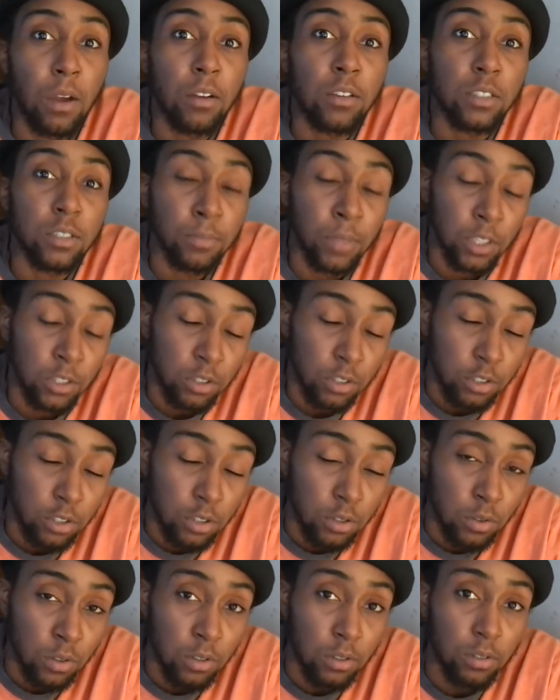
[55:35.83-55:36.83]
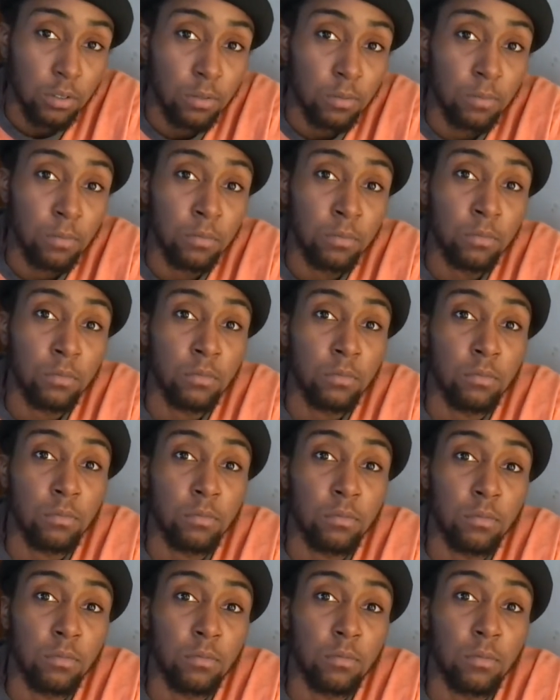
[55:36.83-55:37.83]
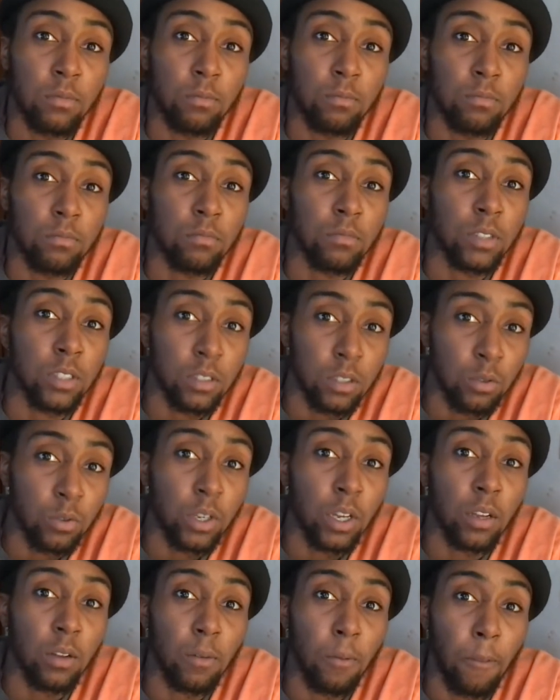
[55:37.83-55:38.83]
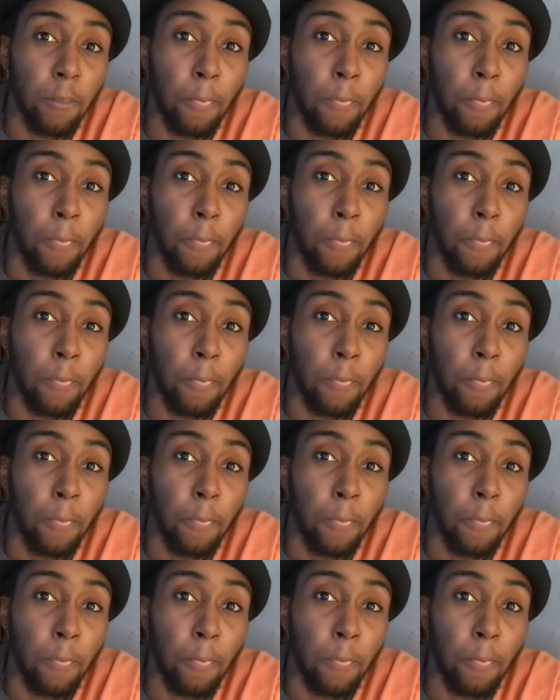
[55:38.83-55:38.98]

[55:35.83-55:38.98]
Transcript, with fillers: Just make sure you do it. It's okay.